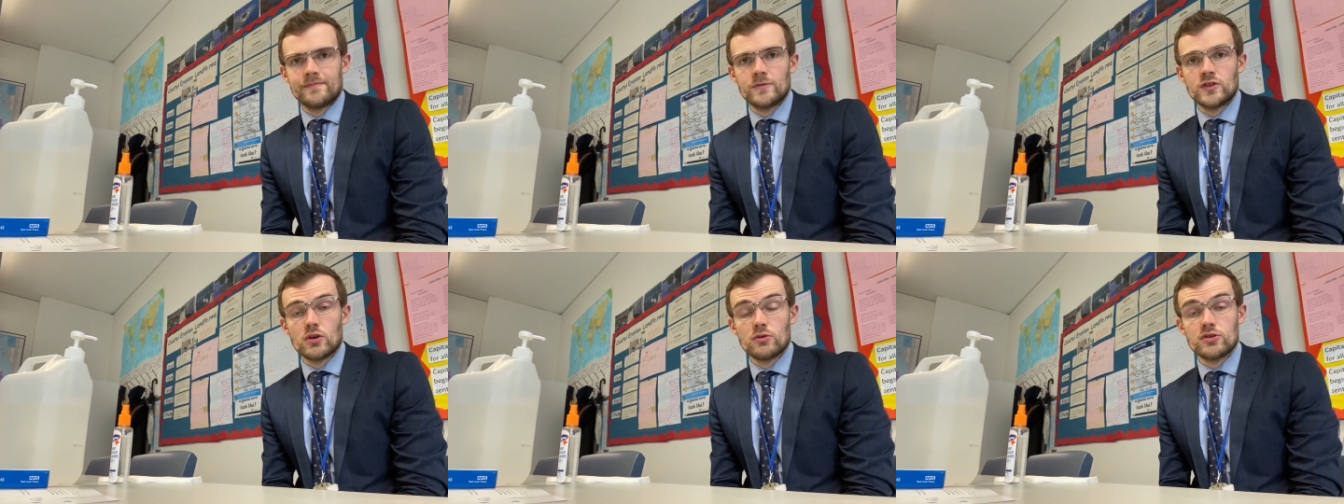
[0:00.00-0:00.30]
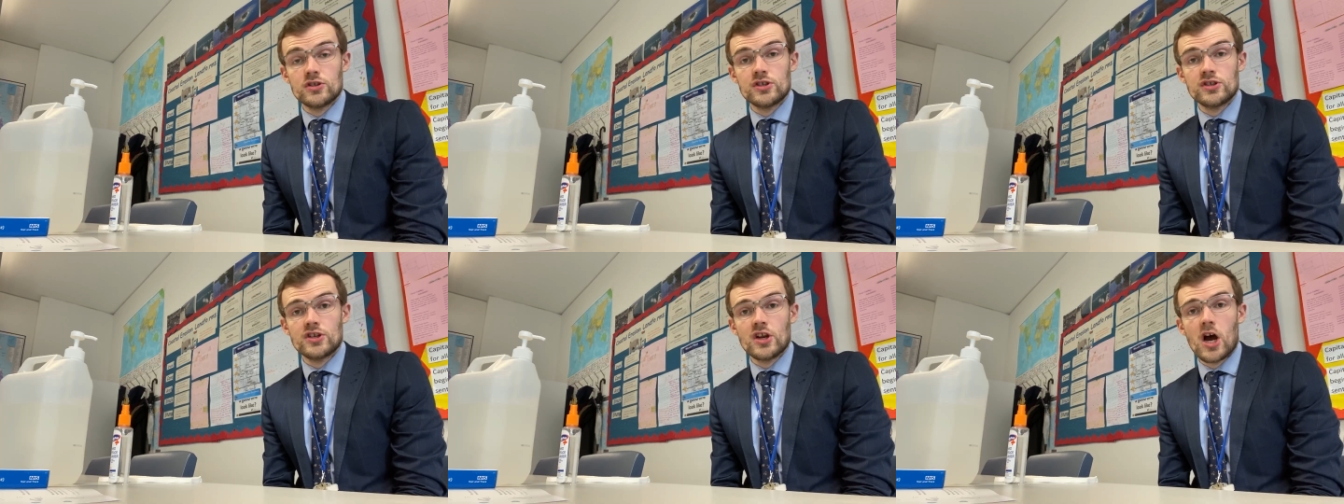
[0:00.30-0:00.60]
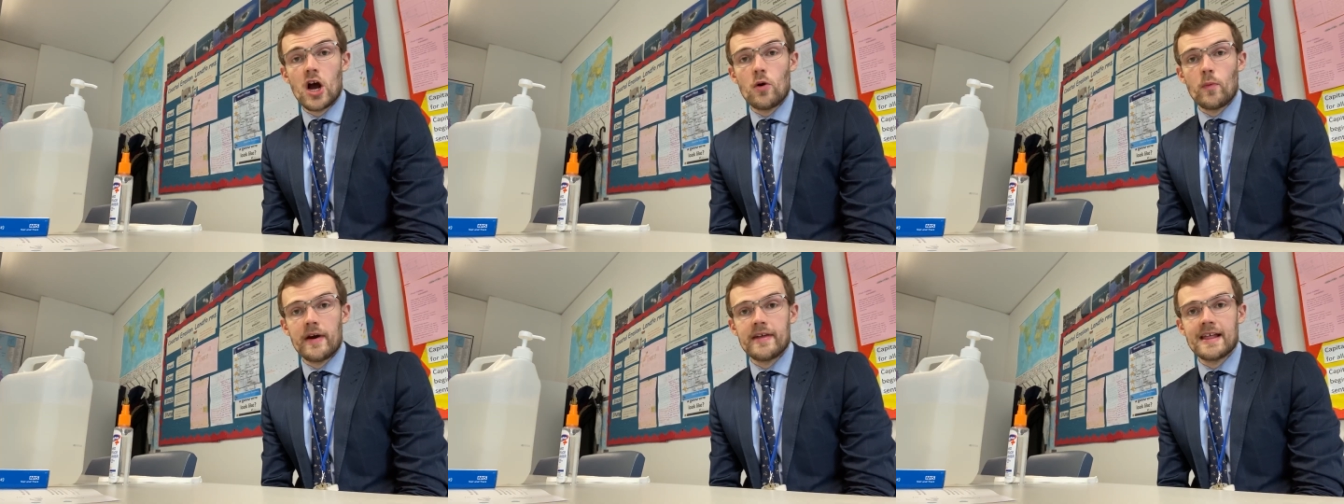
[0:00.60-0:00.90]
So to
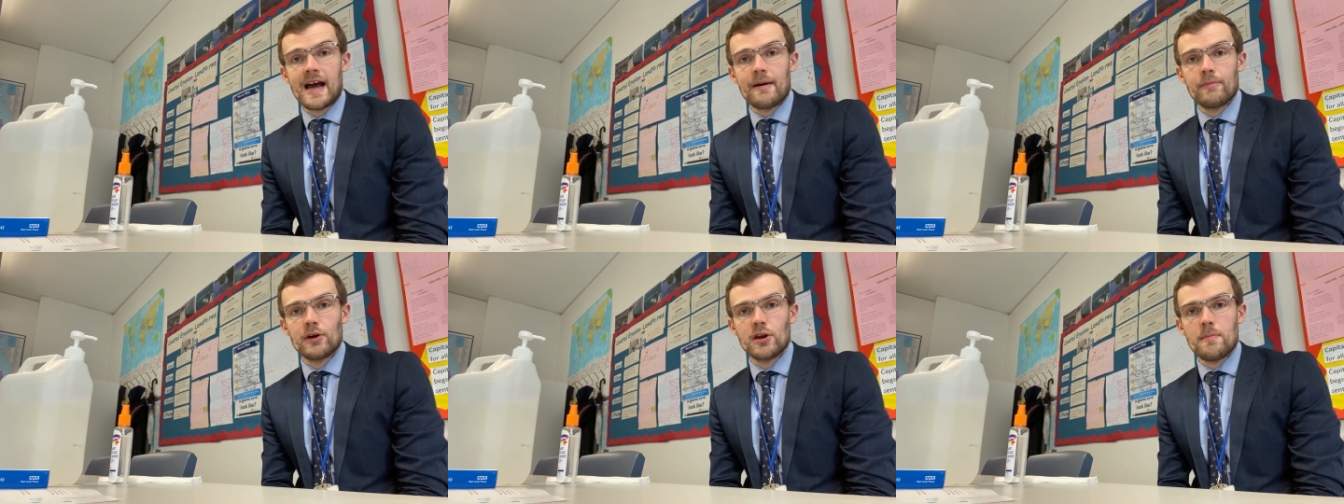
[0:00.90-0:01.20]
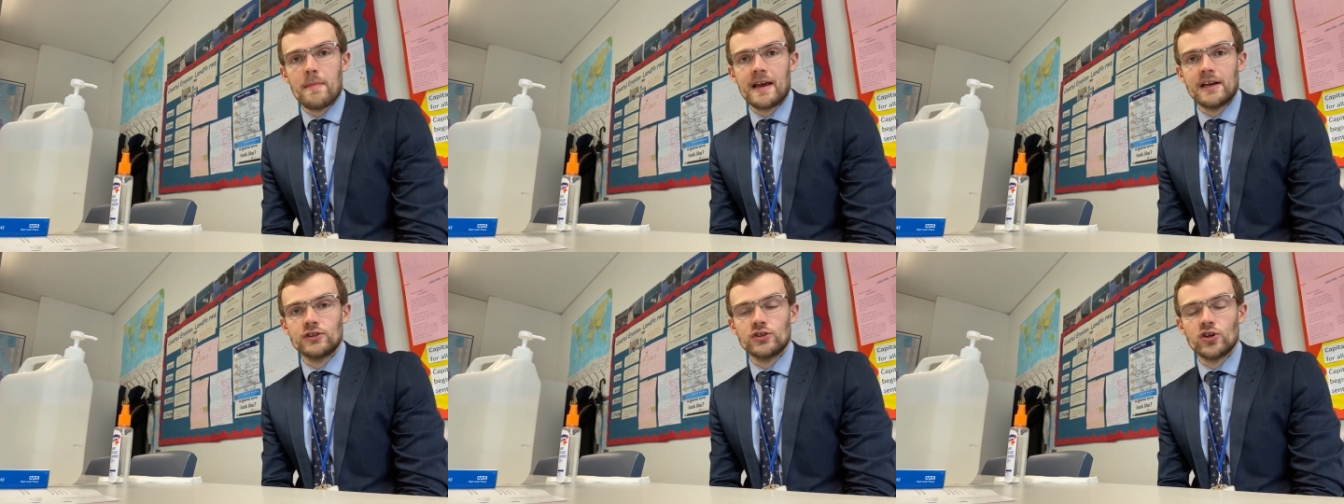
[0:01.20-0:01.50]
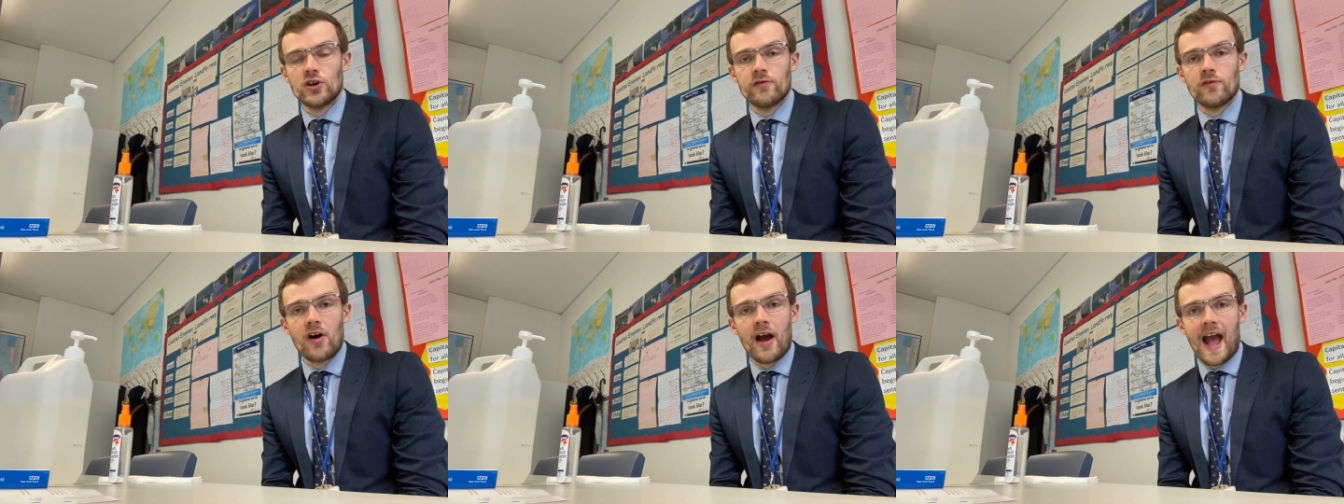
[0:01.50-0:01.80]
start with, I'm going to make
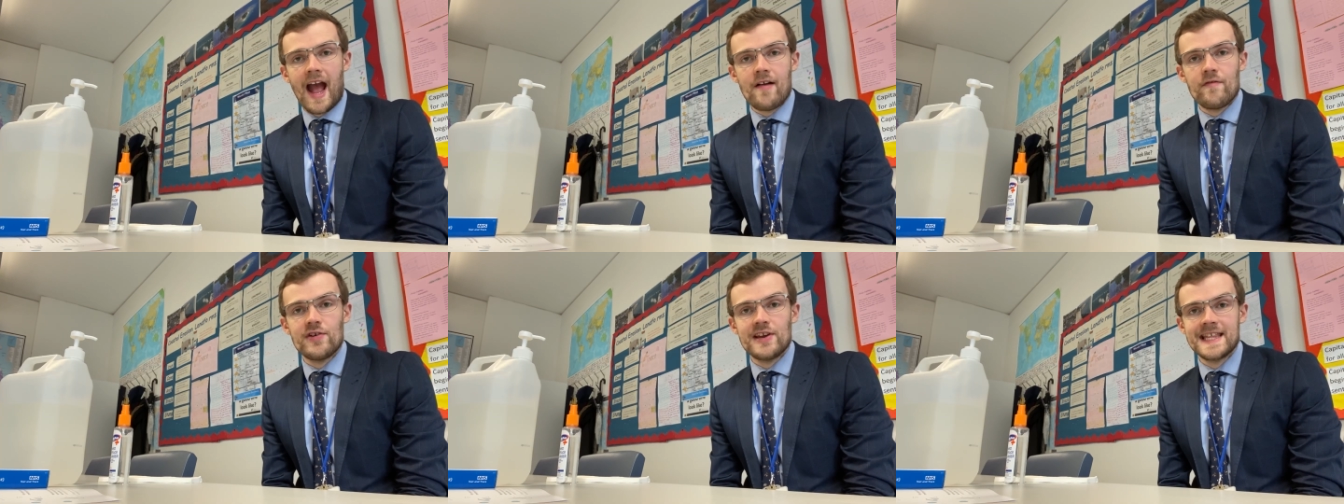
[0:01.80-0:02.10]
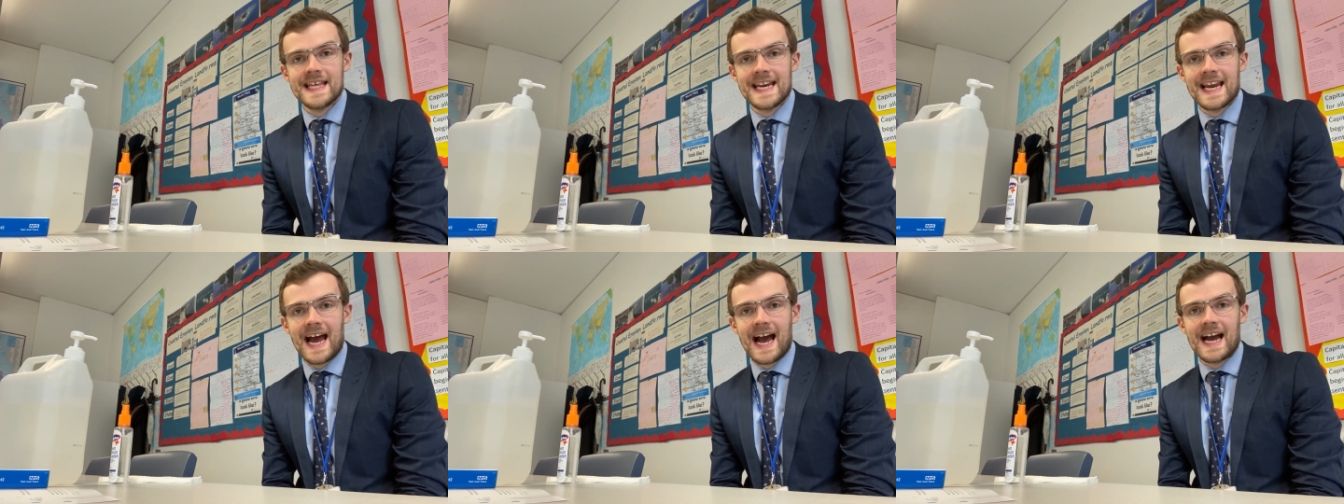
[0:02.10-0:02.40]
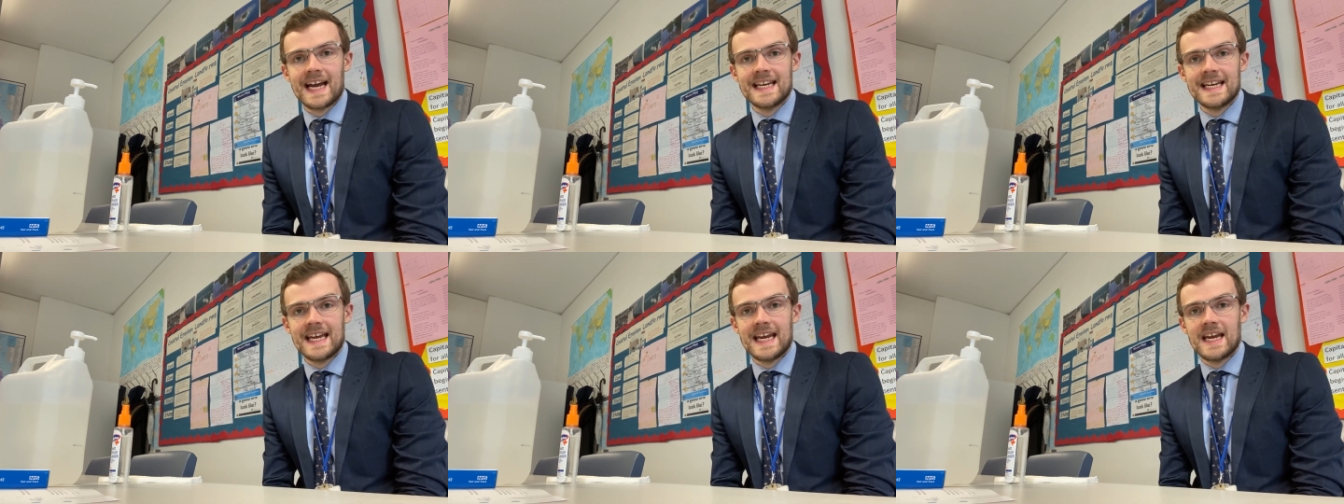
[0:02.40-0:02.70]
sure I've got everything
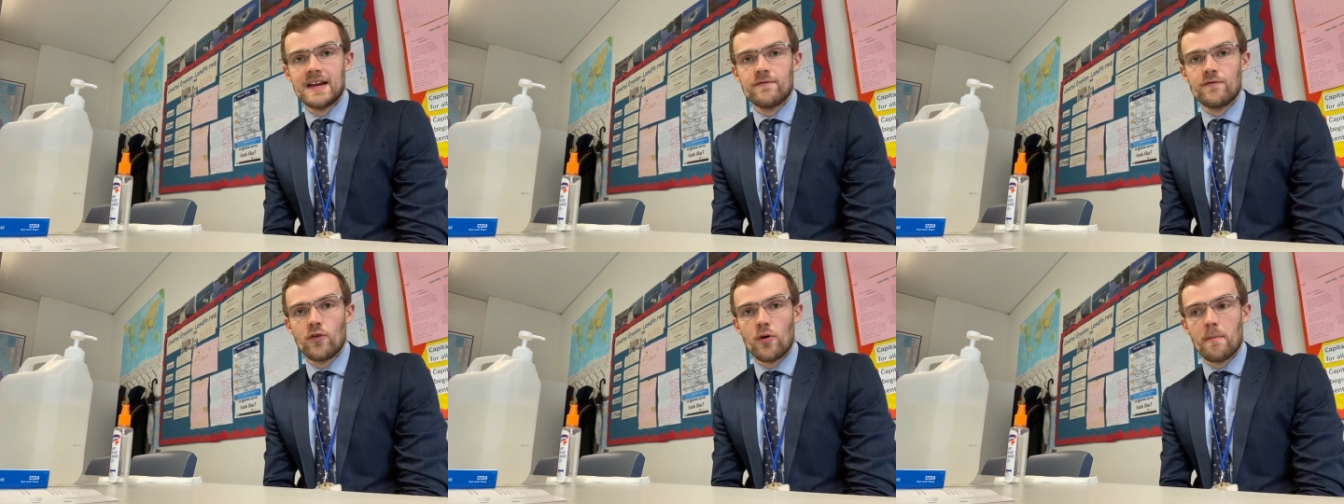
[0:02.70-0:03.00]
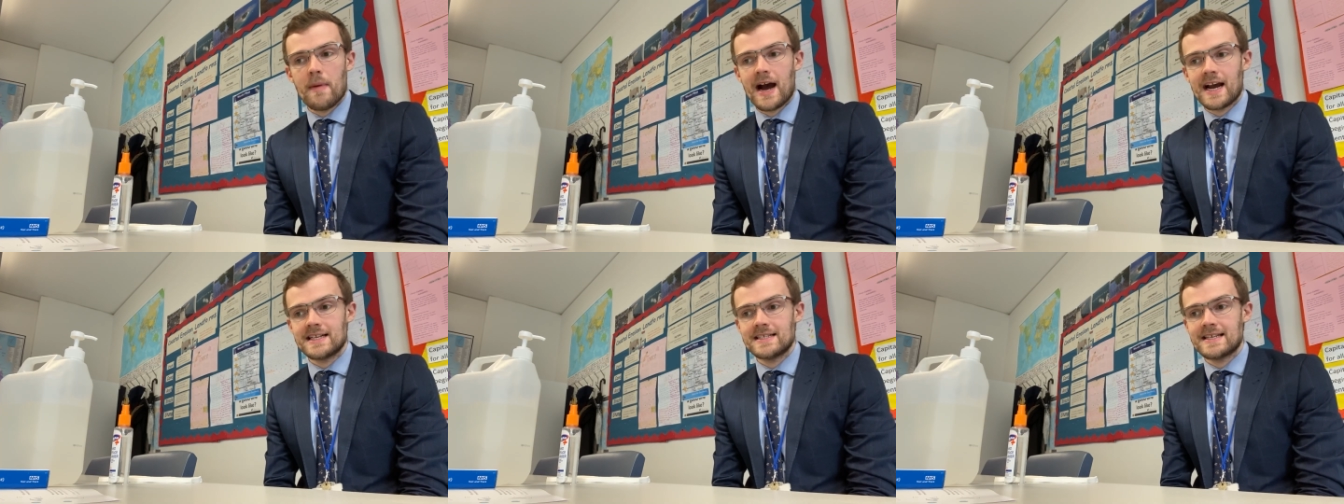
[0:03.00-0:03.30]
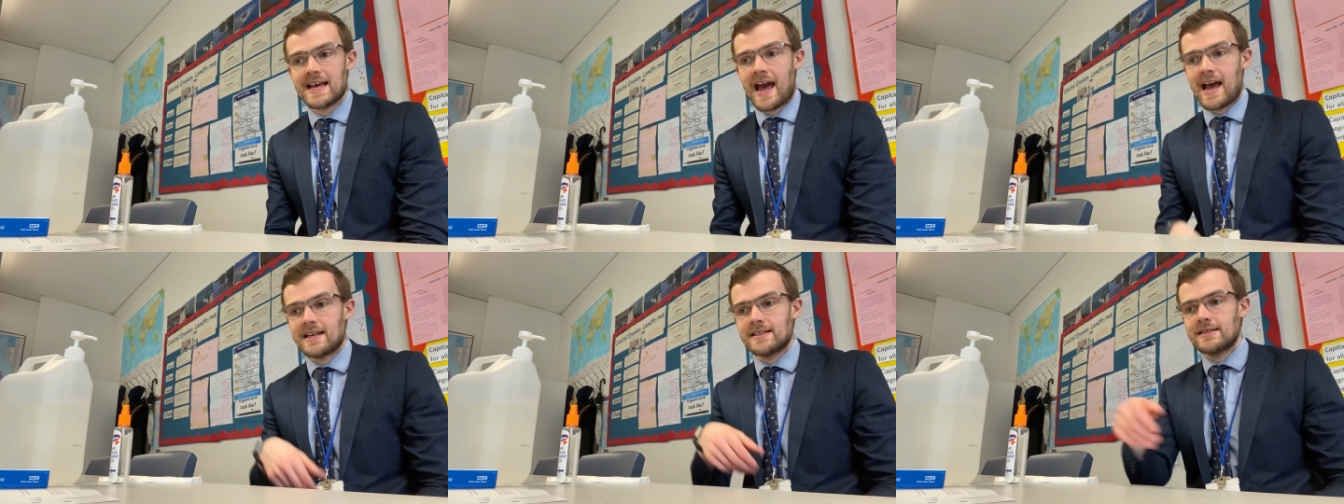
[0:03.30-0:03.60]
I need for my
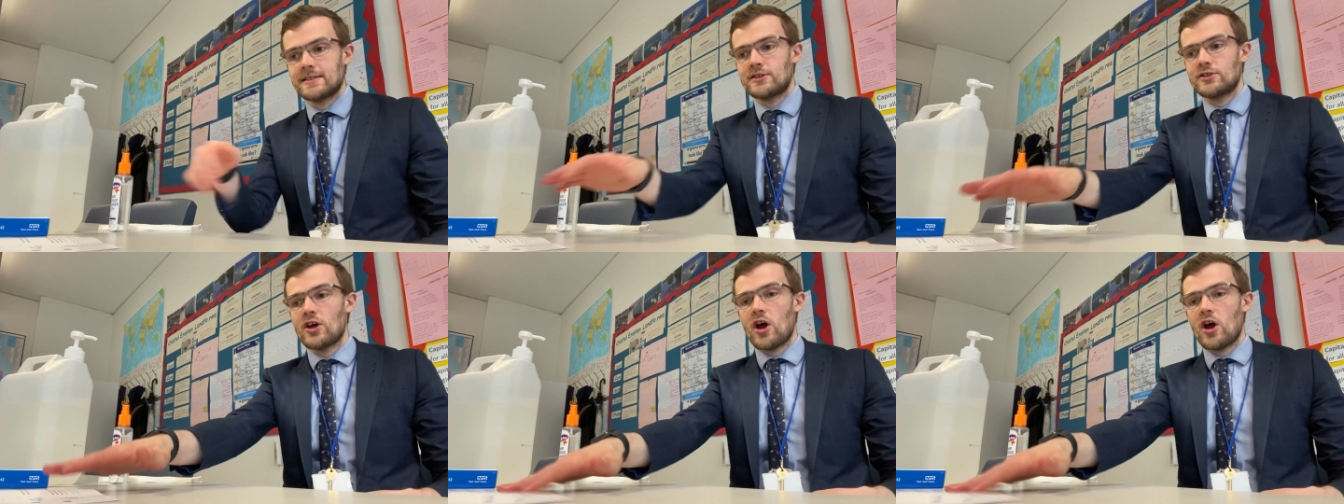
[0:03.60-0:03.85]
test.